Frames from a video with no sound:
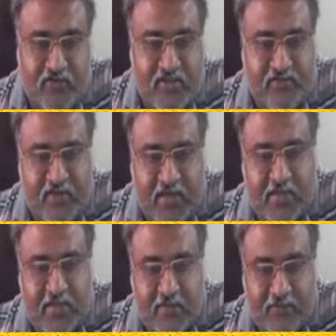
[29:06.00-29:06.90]
of us
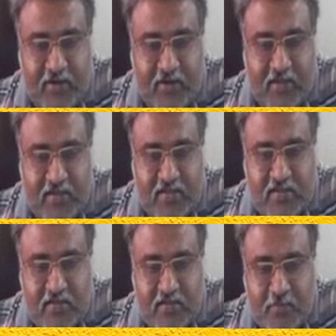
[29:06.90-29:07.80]
felt like this
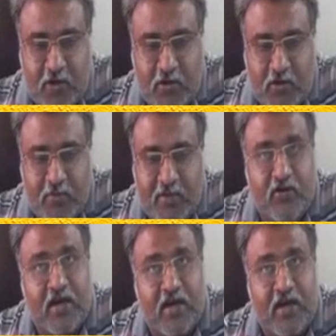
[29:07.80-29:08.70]
thing if
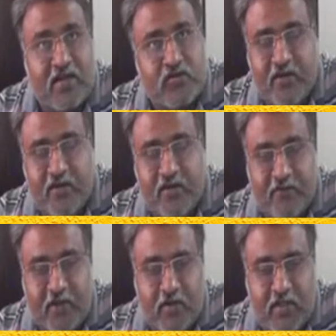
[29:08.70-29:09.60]
you understood very
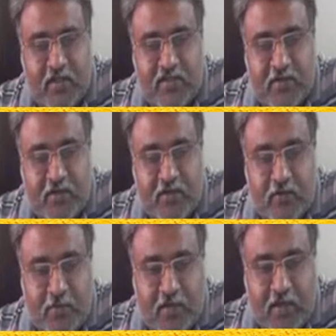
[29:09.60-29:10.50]
very good that is very good
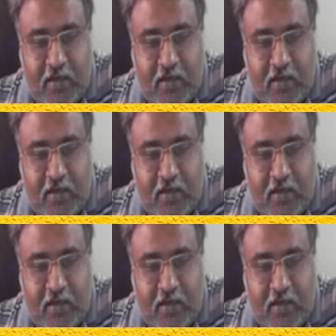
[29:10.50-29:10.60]
but